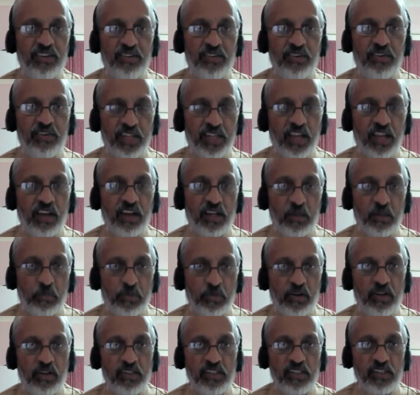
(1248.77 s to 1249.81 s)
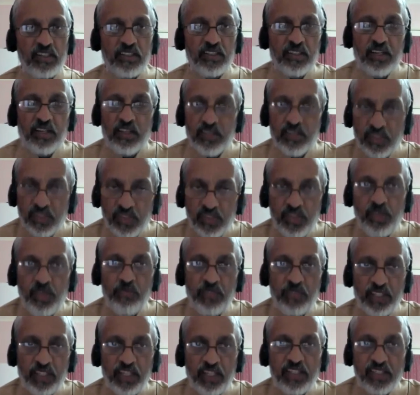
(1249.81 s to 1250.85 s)
working on a project, I assume
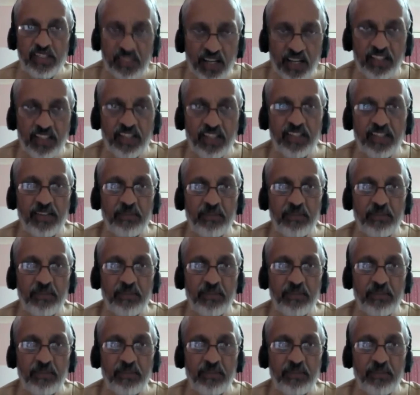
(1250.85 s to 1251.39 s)
that it's done.